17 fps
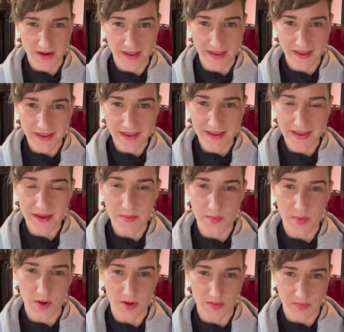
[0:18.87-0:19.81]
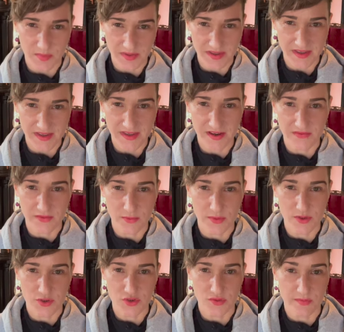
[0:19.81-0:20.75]
A and Part B of
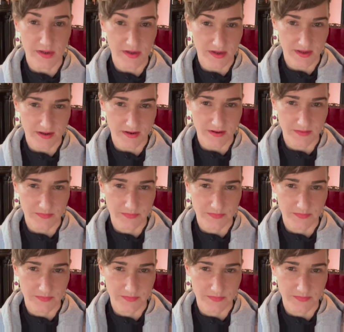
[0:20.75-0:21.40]
Original Medicare.